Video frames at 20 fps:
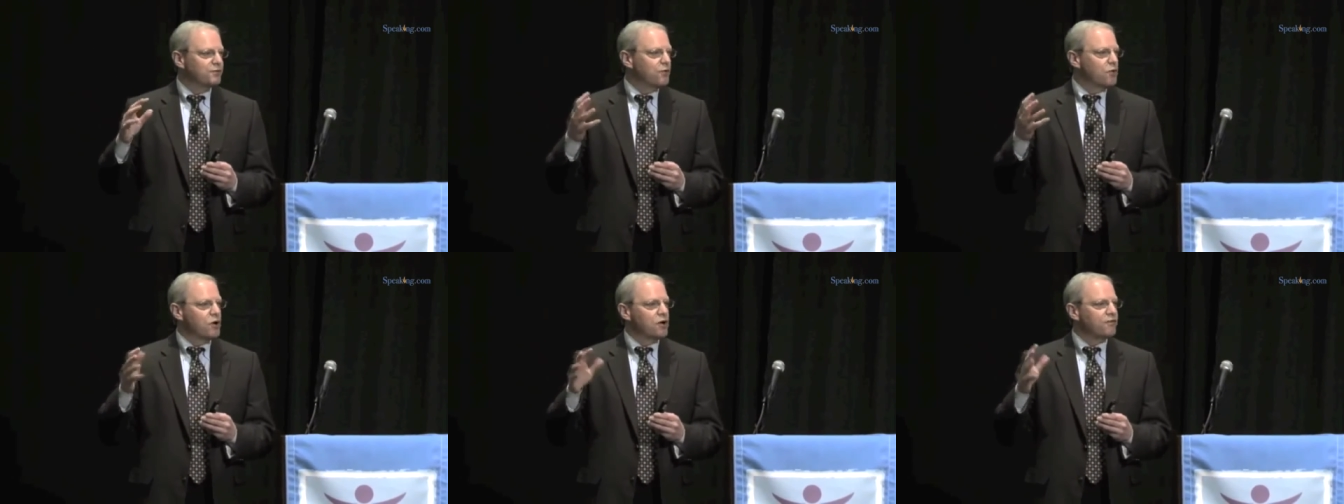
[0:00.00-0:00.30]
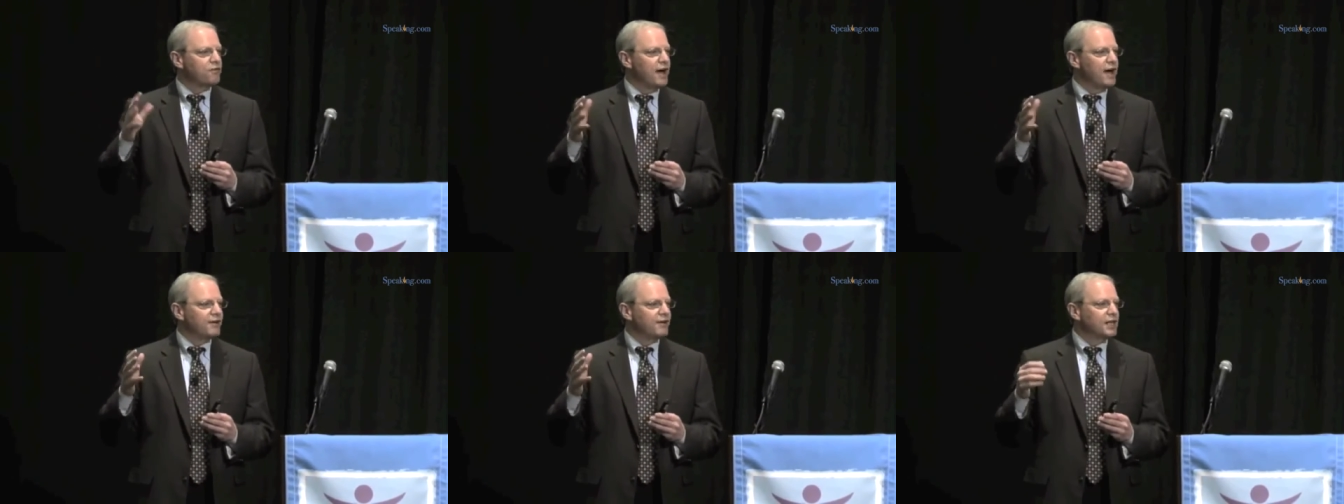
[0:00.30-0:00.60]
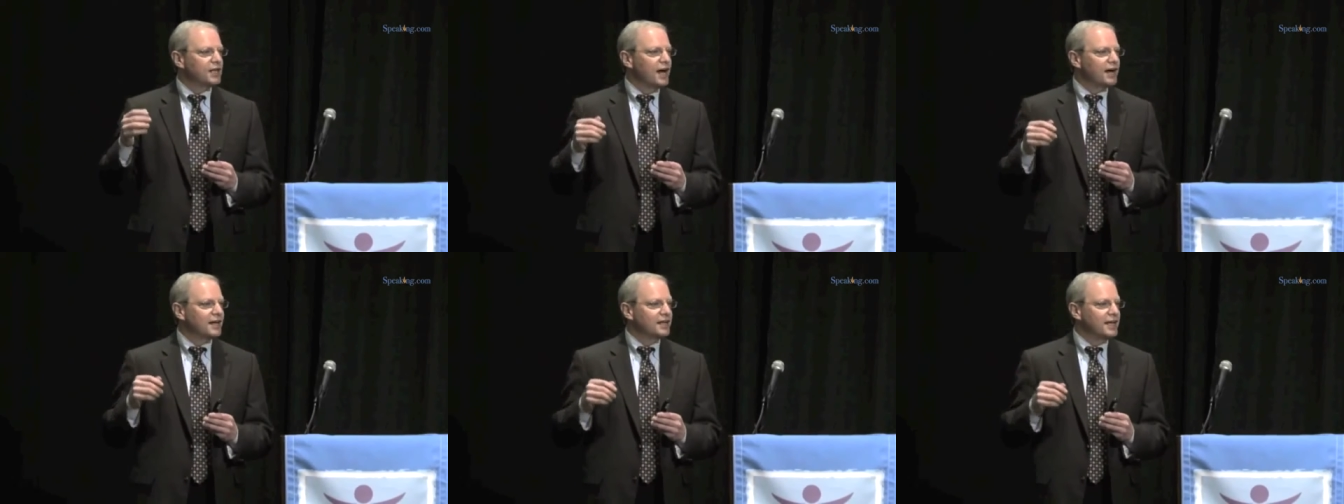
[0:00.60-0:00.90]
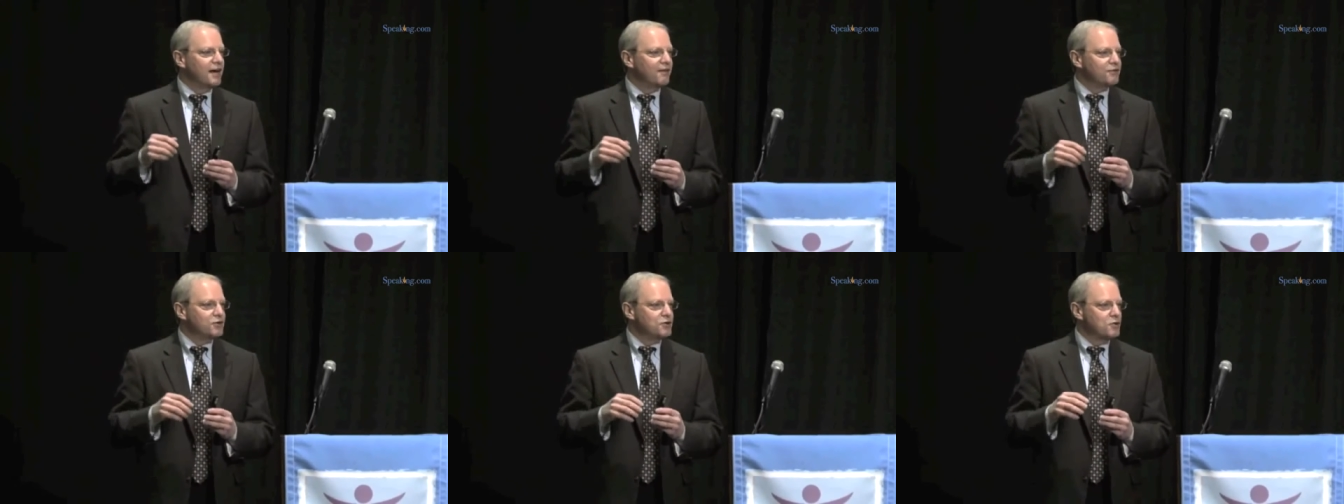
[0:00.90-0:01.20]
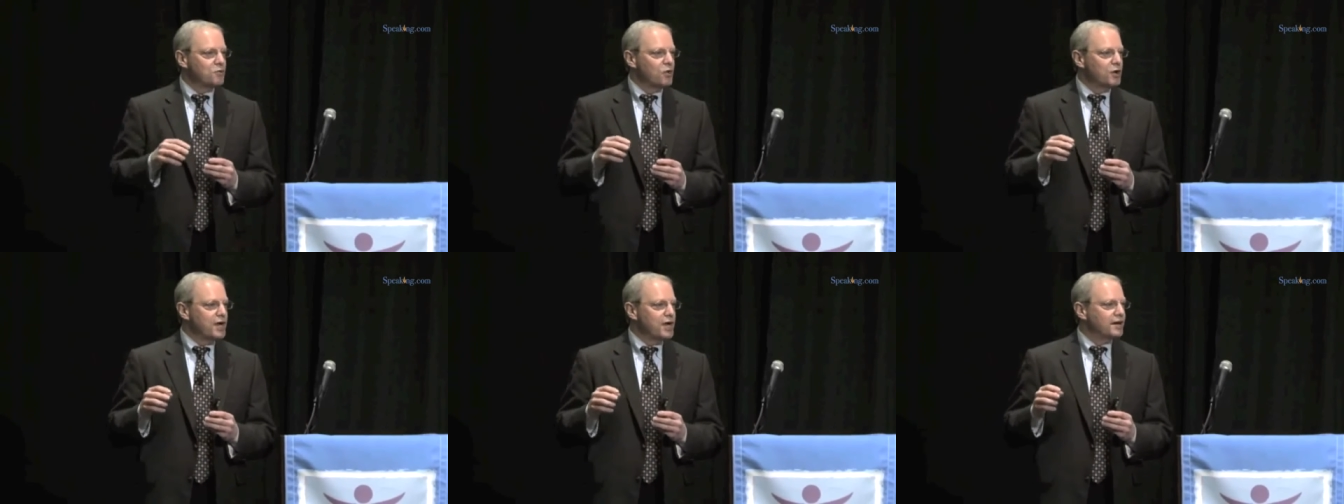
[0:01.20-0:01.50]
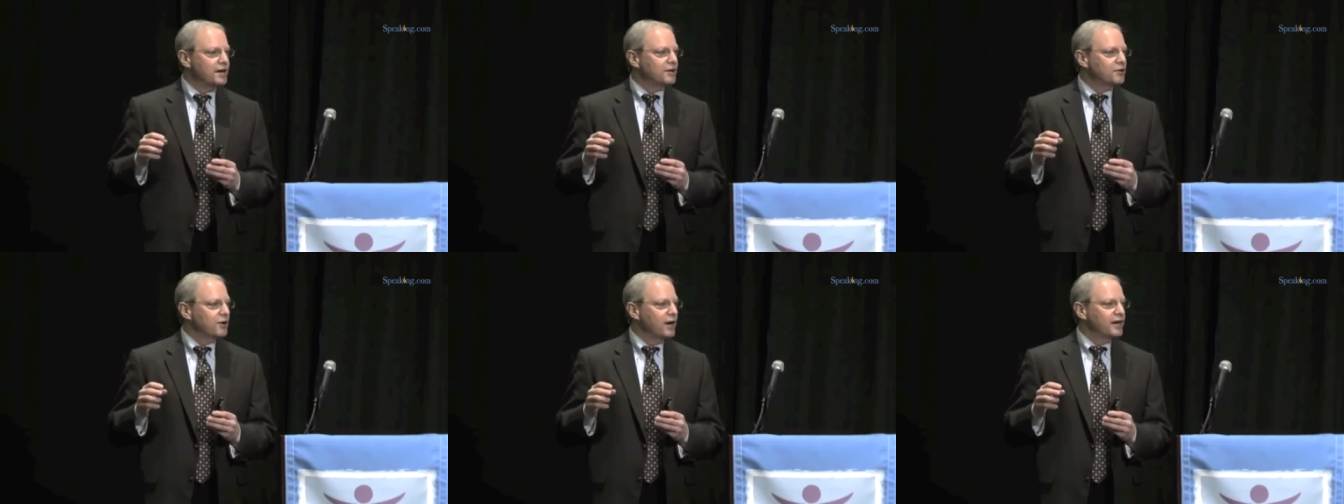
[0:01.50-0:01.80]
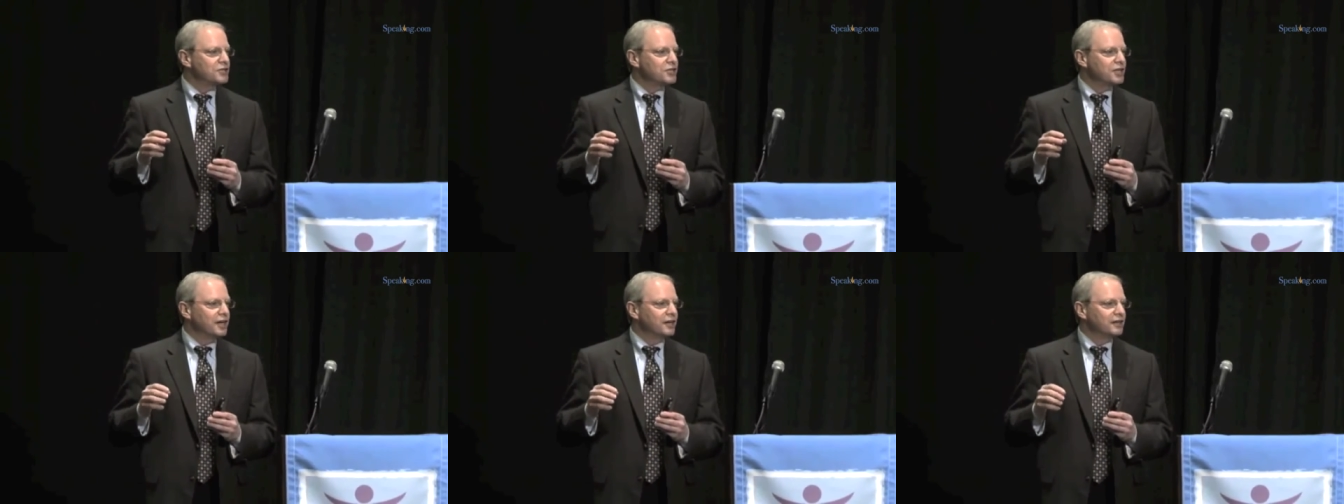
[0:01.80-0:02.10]
4 or 5 o'clock in the afternoon and one hadn't
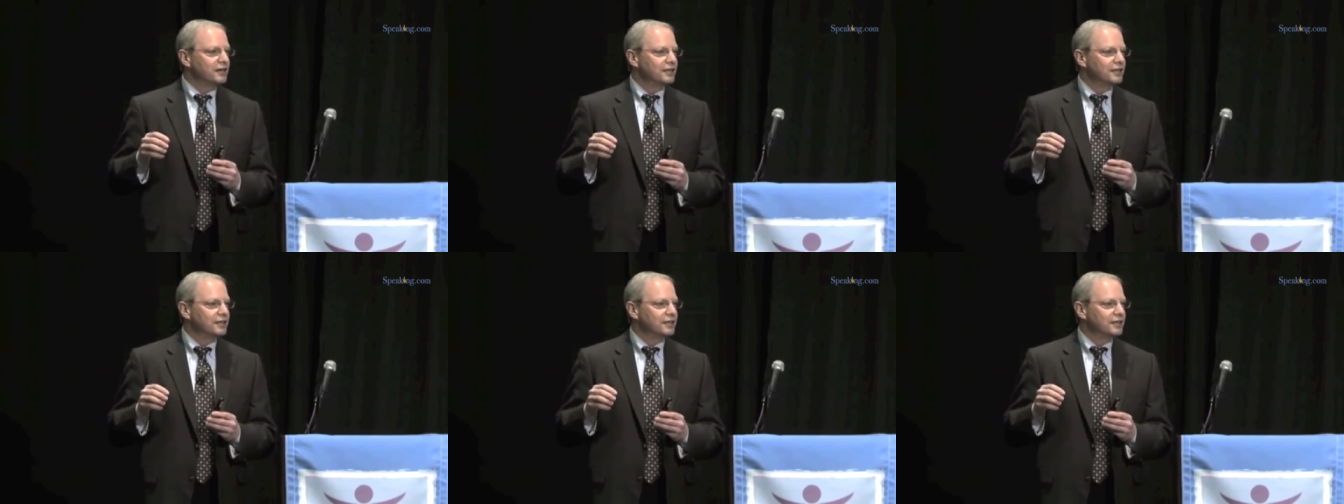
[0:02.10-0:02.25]
crashed yet.